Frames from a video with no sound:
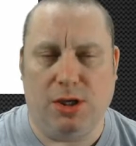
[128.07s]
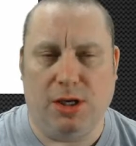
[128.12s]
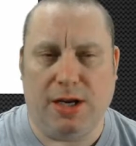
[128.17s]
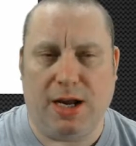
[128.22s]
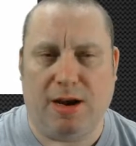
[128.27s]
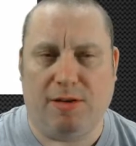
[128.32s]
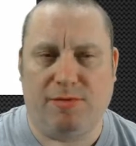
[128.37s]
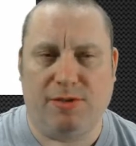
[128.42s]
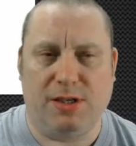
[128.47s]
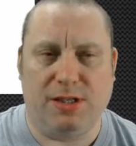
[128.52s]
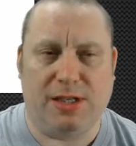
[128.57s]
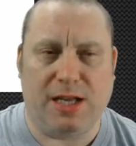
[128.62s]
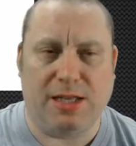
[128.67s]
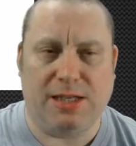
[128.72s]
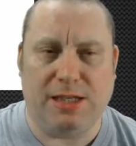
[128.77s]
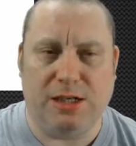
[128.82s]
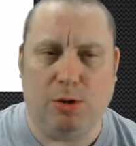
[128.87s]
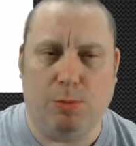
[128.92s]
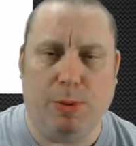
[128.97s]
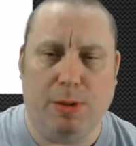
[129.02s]
You'd have to
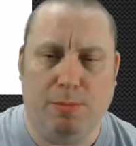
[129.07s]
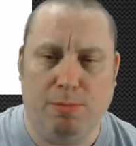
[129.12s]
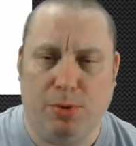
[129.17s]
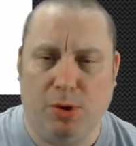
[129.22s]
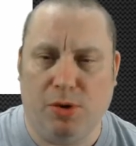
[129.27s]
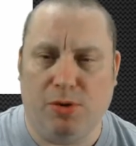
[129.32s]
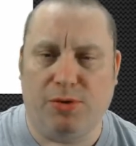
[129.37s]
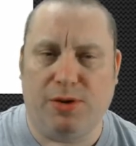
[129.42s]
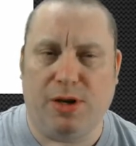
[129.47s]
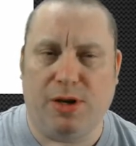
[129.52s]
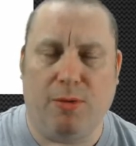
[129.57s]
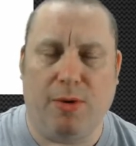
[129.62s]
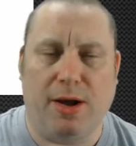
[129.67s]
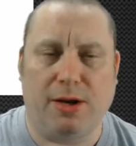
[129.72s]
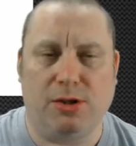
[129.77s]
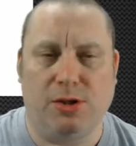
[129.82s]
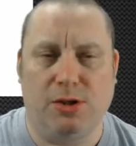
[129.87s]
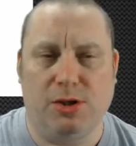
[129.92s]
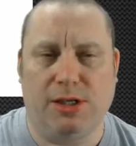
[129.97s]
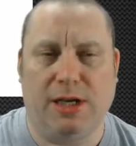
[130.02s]
set it up in both
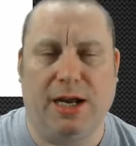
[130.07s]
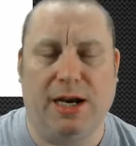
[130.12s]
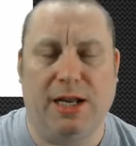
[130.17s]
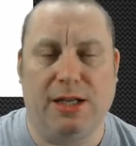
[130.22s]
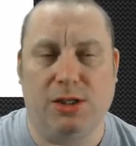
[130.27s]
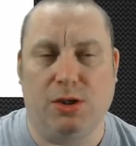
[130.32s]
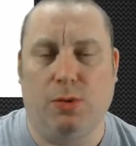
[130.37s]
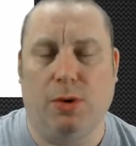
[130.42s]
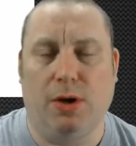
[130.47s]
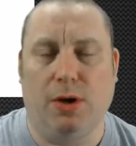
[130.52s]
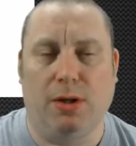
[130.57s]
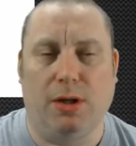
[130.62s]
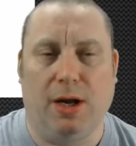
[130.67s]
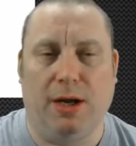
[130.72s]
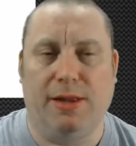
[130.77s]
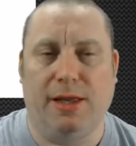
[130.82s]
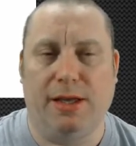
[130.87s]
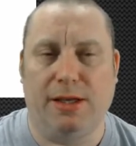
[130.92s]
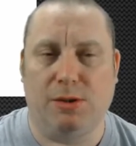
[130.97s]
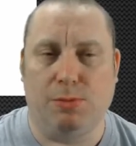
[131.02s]
directions to get it to work
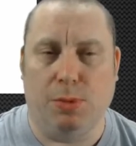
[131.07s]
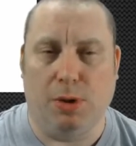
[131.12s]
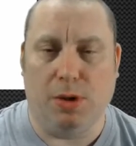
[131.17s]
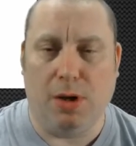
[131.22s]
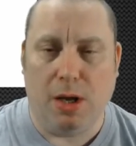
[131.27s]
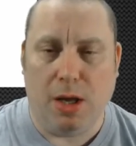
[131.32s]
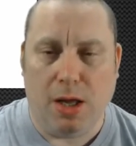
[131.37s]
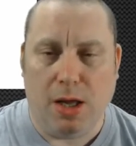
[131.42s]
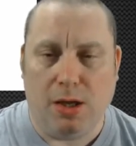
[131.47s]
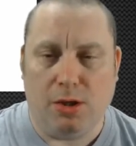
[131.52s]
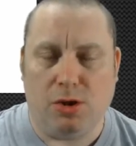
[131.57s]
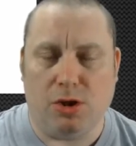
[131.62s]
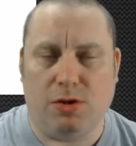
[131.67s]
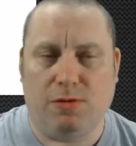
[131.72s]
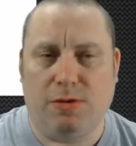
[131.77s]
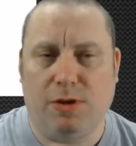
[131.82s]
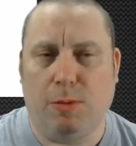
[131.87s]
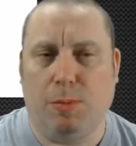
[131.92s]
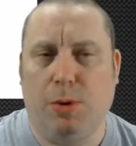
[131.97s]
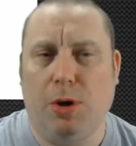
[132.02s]
like this. But just
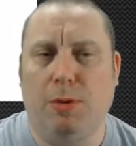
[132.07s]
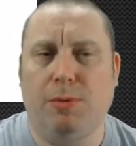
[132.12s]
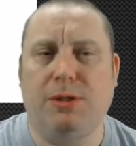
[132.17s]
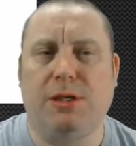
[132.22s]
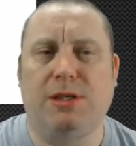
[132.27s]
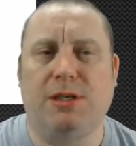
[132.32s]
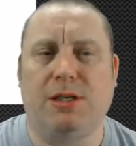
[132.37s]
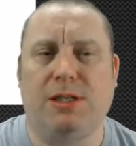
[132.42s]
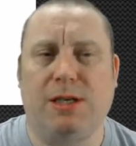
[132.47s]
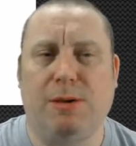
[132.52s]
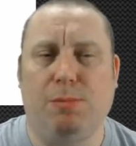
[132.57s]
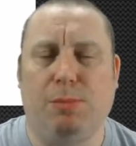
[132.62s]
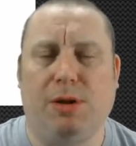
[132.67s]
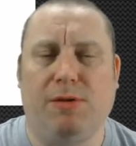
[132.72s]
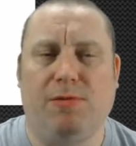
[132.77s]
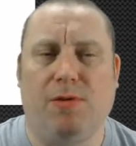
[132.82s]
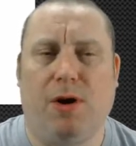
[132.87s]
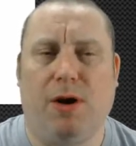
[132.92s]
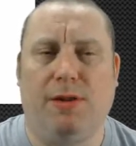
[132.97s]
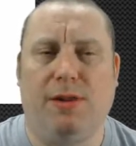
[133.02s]
for the purposes of
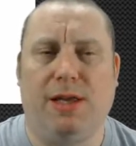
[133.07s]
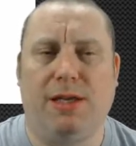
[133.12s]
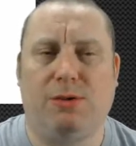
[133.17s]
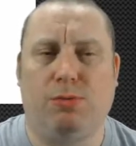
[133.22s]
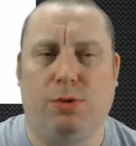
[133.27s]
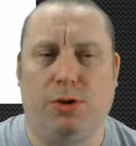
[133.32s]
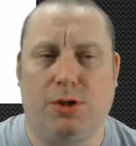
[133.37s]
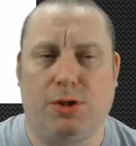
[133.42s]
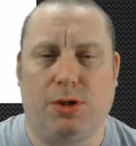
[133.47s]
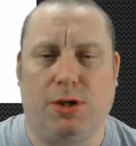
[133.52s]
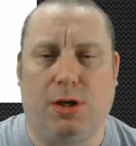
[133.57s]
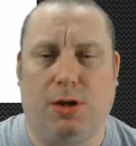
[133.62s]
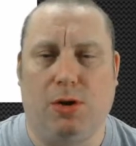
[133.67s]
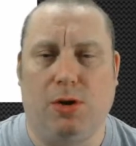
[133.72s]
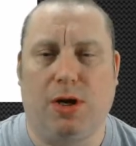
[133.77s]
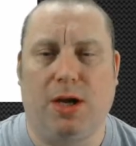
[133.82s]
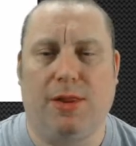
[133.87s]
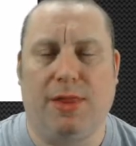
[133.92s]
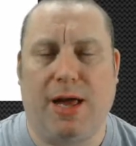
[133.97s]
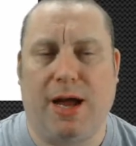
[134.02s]
simplifying this, we're just going to
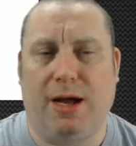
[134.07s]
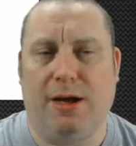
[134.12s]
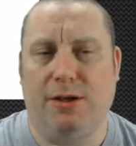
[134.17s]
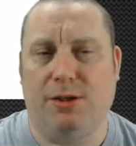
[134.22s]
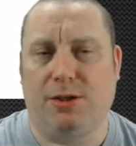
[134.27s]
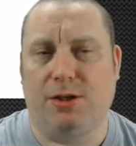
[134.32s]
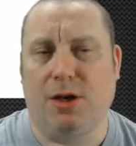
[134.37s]
look at that